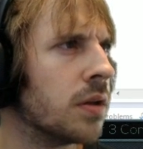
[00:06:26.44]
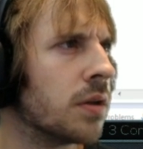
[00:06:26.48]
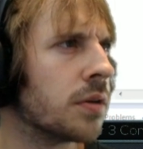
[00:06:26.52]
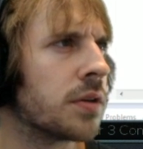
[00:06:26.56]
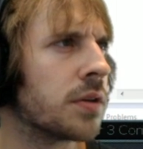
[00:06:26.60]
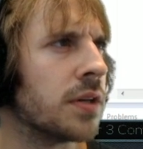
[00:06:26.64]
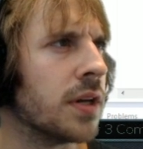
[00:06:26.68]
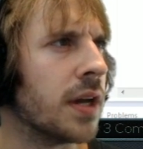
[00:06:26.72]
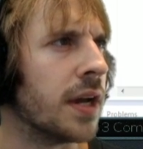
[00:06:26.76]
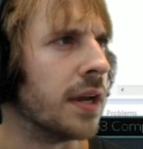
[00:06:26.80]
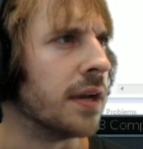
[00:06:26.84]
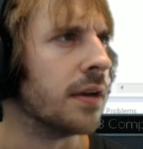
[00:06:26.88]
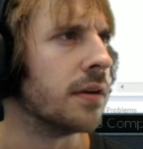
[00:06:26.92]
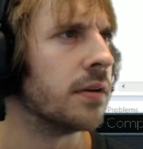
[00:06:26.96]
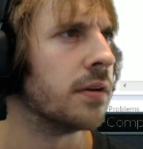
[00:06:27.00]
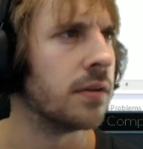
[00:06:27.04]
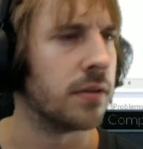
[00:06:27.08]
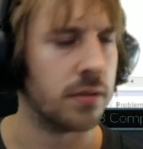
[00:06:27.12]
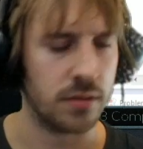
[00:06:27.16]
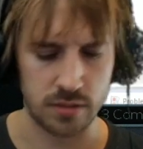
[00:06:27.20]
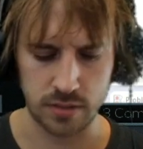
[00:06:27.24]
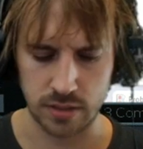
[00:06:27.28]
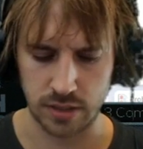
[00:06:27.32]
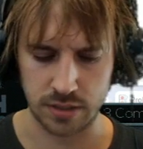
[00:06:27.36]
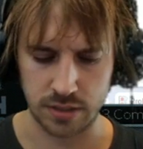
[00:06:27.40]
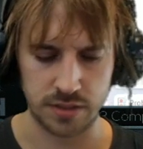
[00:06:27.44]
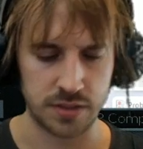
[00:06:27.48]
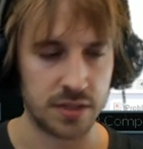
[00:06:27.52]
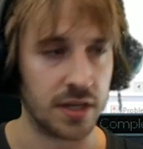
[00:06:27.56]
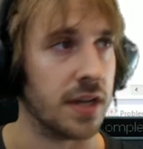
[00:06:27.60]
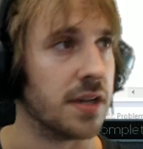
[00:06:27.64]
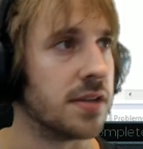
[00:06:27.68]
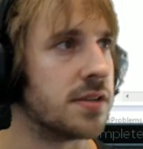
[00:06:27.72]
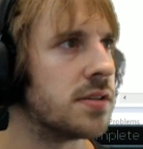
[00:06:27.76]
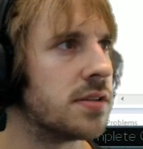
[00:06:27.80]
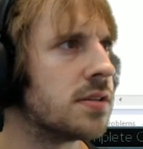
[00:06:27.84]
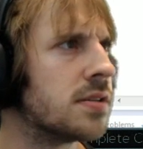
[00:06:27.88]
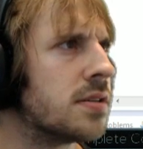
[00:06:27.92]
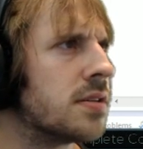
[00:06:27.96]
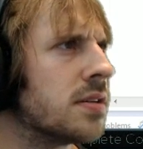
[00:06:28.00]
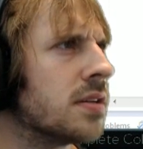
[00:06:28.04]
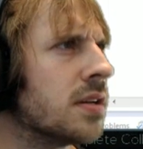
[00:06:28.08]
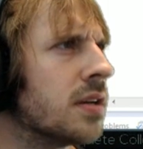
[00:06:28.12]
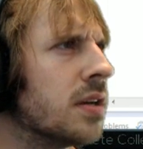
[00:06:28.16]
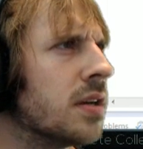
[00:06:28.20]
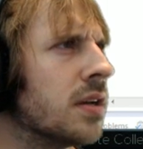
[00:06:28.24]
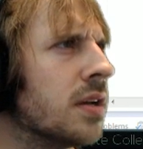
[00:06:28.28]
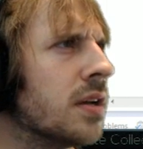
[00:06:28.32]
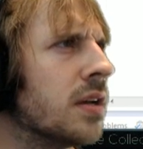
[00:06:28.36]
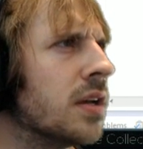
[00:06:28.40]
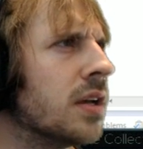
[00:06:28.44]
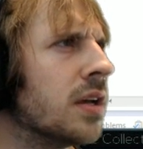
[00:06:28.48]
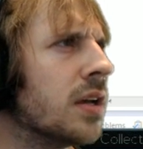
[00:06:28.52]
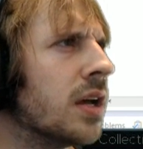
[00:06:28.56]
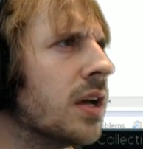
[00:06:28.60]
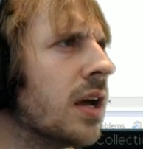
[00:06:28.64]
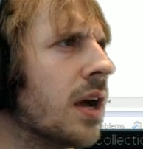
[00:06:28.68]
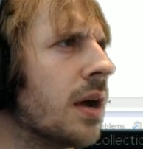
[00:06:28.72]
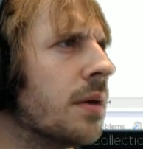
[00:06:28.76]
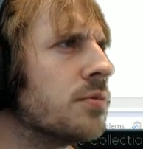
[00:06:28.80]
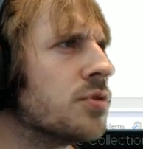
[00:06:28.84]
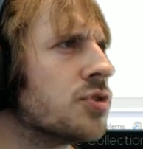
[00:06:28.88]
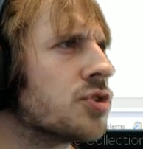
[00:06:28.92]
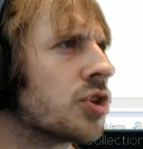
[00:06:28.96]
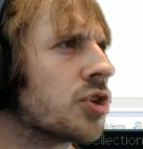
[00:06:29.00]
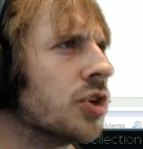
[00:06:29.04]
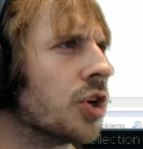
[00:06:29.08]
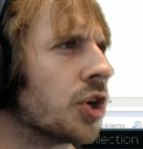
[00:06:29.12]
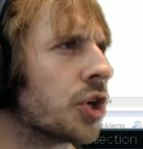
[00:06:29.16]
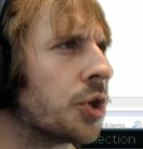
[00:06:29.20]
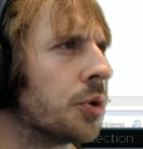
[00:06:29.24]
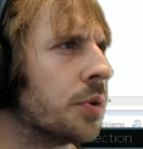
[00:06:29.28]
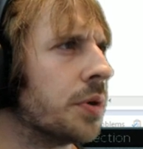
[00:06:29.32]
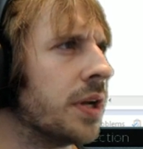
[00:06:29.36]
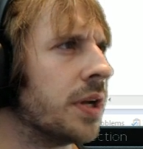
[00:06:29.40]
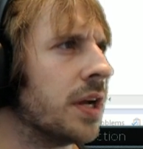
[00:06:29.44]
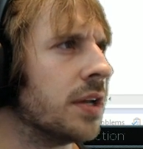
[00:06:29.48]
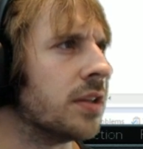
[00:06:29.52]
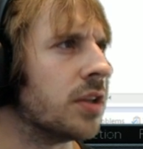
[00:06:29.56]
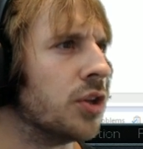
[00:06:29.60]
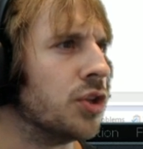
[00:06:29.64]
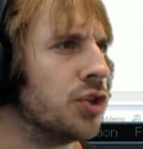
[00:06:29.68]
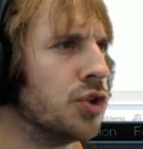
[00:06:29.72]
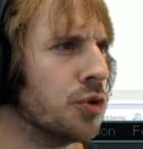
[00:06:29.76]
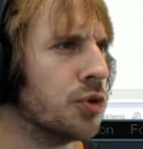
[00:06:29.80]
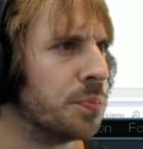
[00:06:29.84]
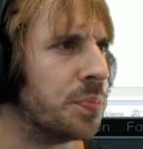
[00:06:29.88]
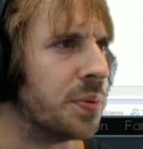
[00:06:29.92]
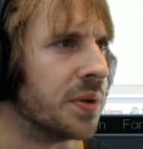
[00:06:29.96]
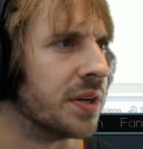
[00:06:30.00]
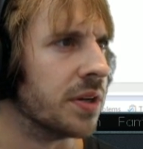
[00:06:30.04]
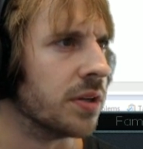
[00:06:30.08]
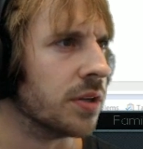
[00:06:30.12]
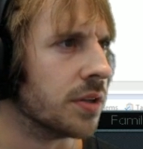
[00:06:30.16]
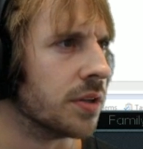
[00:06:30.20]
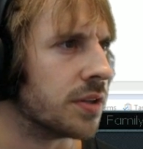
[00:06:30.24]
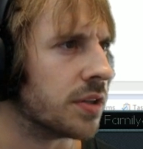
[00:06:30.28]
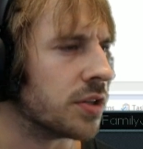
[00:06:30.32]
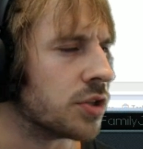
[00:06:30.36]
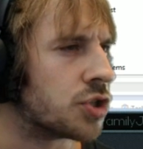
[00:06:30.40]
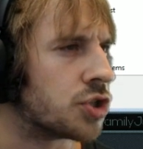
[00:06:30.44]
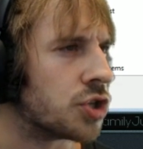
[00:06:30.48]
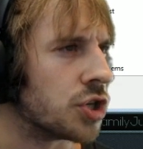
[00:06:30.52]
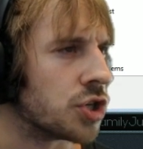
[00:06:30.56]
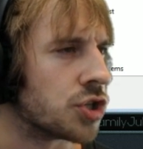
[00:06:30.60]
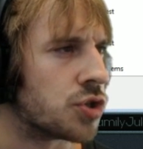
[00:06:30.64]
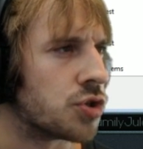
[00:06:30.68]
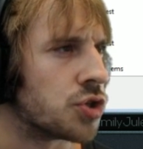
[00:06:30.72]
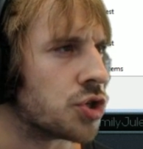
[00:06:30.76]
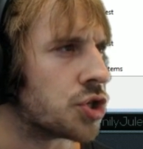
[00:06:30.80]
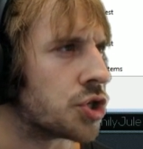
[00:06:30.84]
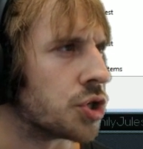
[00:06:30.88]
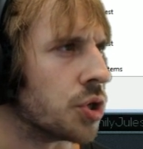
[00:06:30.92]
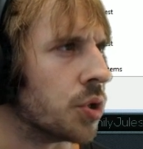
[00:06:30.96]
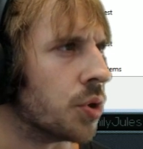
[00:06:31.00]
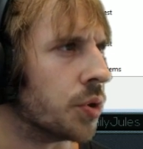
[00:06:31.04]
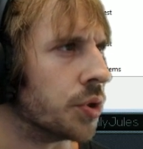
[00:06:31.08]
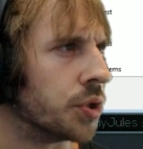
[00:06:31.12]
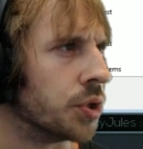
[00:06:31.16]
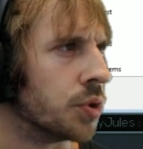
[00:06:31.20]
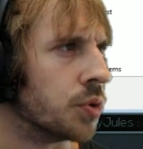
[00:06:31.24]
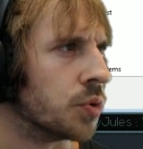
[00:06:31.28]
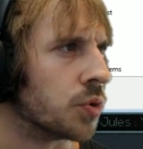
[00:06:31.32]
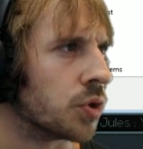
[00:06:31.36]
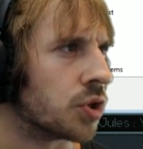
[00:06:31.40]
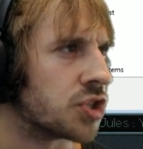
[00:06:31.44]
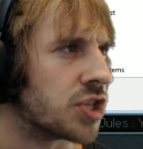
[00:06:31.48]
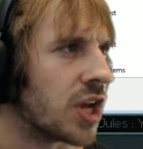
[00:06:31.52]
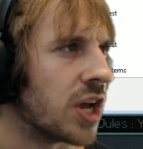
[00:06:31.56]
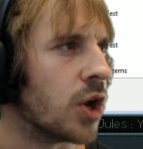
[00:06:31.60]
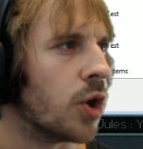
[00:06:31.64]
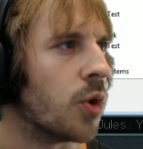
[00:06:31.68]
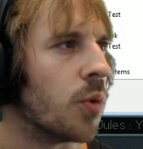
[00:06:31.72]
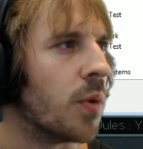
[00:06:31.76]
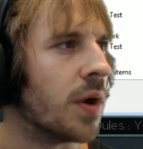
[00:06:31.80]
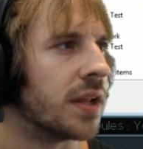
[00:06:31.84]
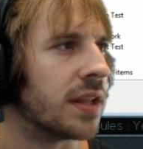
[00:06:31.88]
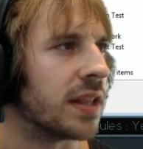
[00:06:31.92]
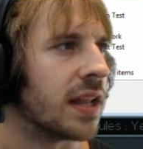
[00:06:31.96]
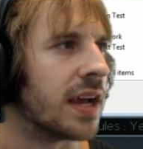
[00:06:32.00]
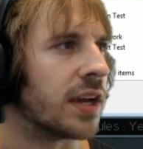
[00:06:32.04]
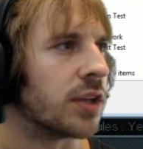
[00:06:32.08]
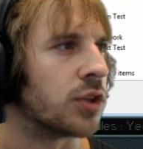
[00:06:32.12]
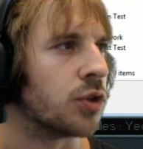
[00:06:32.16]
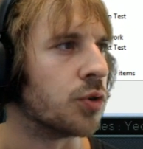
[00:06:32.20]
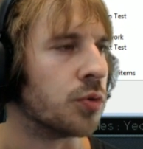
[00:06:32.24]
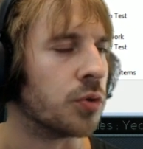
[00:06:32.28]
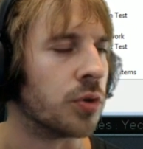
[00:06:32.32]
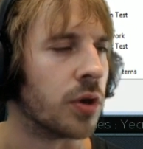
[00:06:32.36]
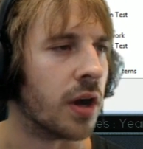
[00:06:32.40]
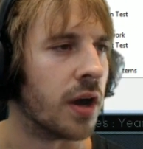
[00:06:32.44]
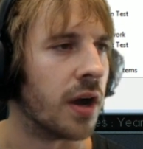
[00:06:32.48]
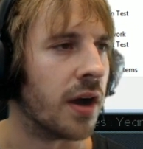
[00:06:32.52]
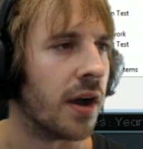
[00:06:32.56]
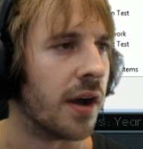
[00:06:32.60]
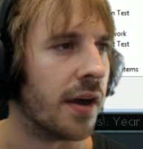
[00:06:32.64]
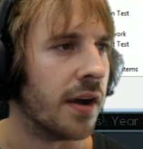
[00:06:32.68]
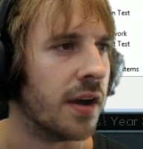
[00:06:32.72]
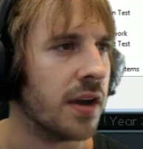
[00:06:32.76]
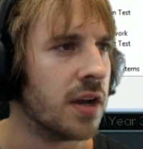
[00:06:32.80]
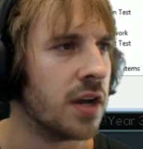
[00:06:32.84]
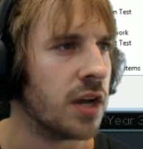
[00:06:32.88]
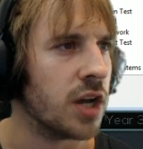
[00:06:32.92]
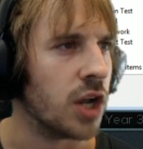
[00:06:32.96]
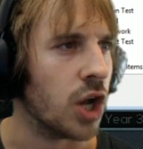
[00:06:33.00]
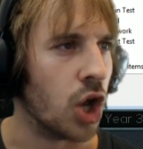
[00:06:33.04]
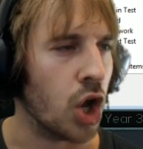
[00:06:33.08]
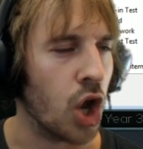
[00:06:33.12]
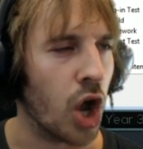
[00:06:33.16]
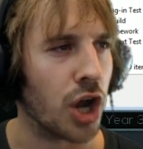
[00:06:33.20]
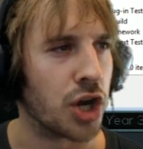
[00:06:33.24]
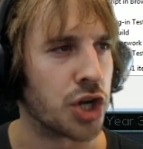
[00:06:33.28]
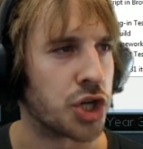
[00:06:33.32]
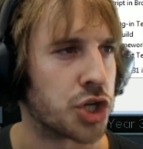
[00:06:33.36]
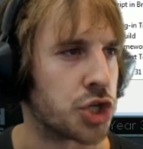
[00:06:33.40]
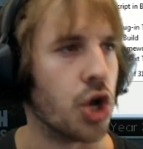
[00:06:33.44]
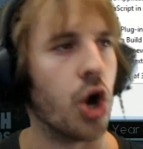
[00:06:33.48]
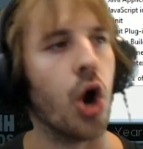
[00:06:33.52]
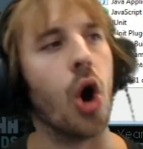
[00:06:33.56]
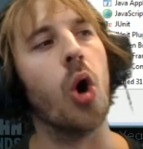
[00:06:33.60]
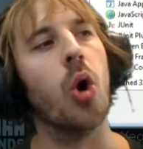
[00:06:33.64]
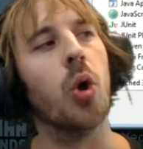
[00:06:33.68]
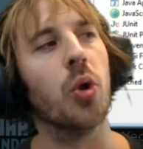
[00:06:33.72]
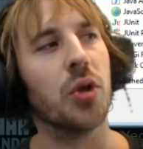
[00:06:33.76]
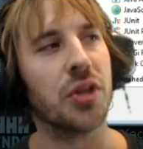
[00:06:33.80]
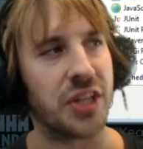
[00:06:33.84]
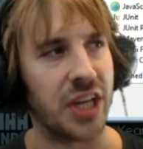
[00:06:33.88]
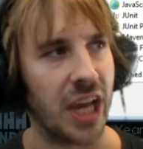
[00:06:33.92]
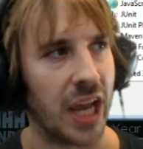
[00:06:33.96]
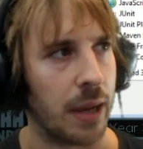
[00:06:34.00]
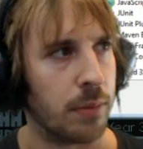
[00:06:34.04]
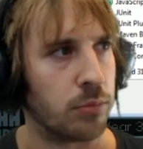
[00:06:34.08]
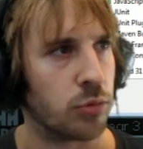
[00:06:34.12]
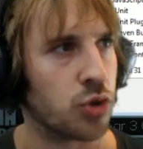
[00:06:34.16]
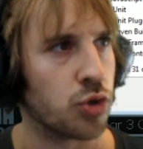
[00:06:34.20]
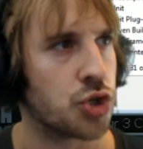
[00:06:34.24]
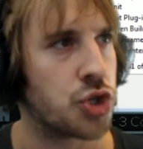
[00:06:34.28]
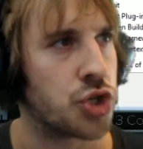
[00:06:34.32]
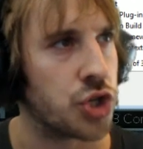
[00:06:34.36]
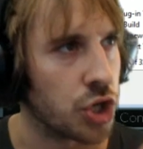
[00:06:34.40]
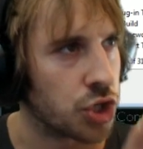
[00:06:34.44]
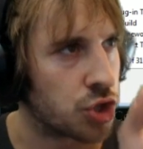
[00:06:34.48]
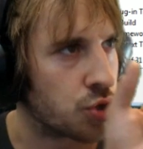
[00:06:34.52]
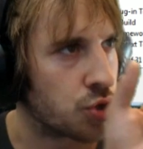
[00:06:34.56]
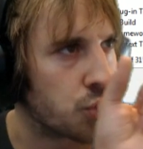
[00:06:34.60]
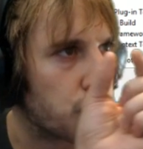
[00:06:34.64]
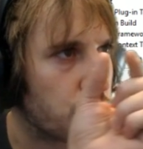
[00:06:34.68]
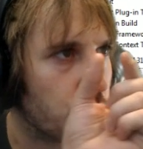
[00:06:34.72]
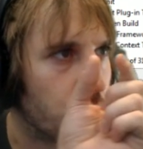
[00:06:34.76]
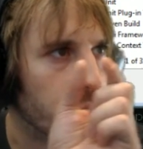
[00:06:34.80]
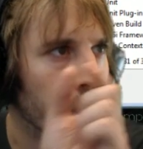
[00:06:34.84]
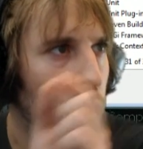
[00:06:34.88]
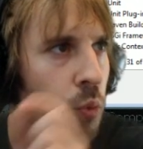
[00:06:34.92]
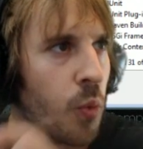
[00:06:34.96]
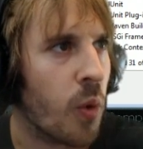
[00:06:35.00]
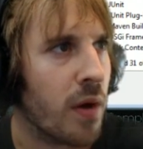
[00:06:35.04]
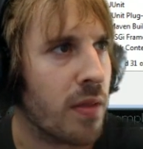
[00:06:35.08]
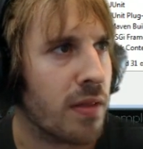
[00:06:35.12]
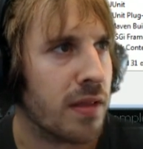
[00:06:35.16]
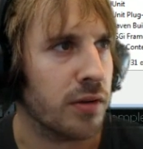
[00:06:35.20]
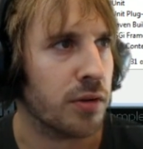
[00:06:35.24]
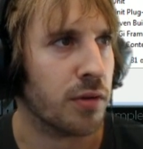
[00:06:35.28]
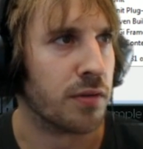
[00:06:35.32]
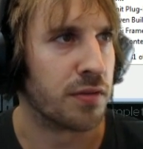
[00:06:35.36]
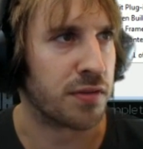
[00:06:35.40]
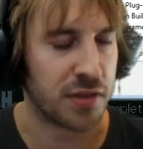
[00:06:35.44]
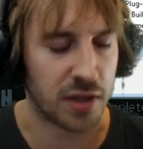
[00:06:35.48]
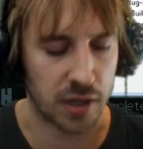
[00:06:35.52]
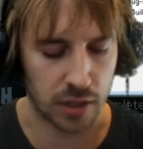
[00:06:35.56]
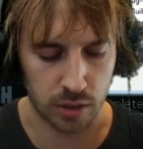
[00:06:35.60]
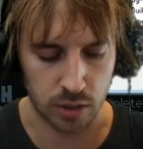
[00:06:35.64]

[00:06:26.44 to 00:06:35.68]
Okay, like this. I'm just gonna create a new build just to show you, because I don't want like to launch the whole game just to show you one little thing.